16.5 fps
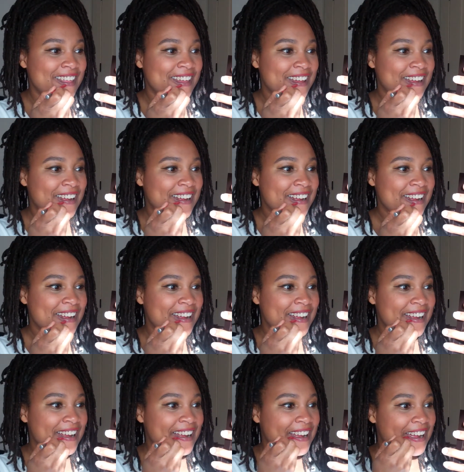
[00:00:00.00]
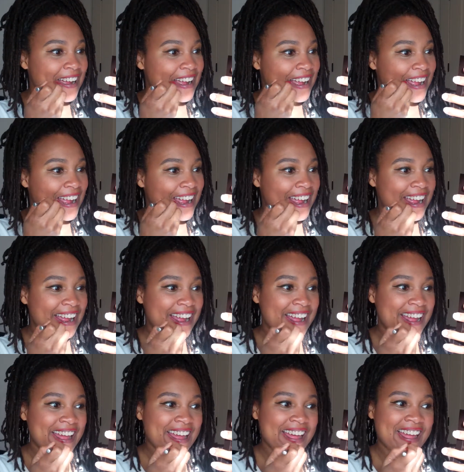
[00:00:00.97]

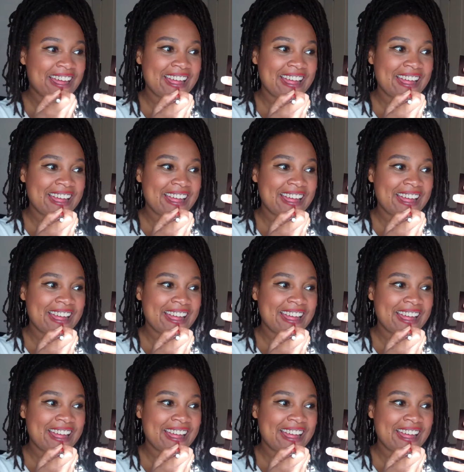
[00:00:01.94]
(silence)